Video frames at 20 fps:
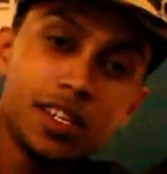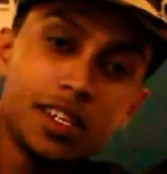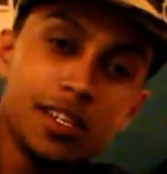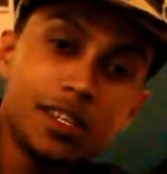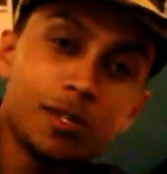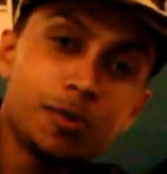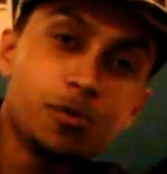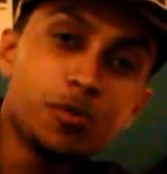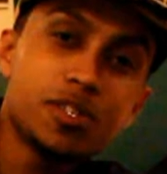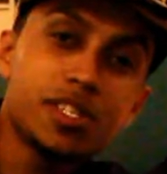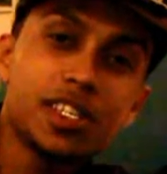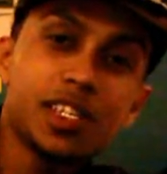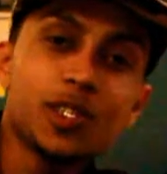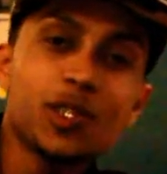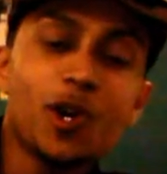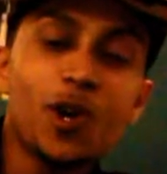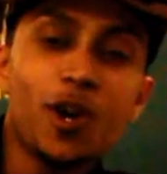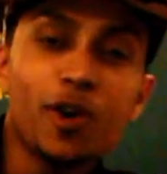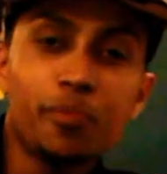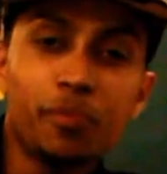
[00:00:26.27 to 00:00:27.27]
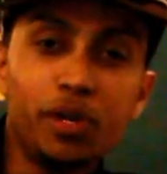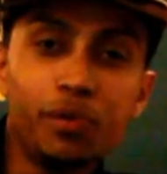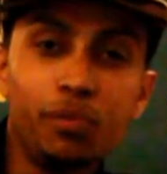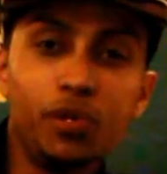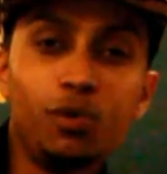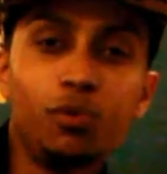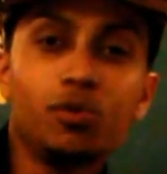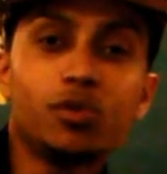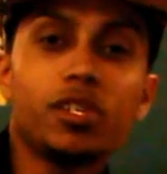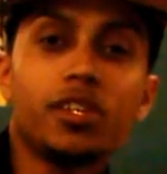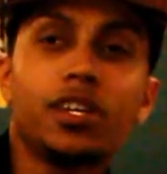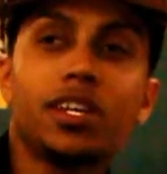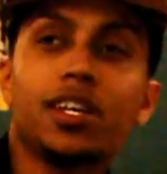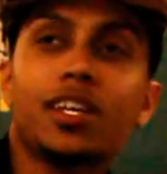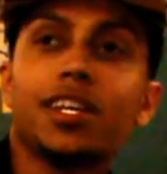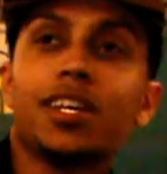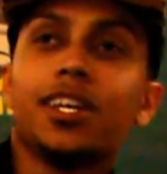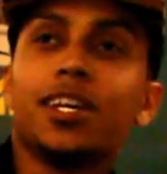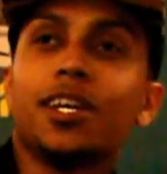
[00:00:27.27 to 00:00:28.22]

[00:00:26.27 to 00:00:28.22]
who sings R&B music,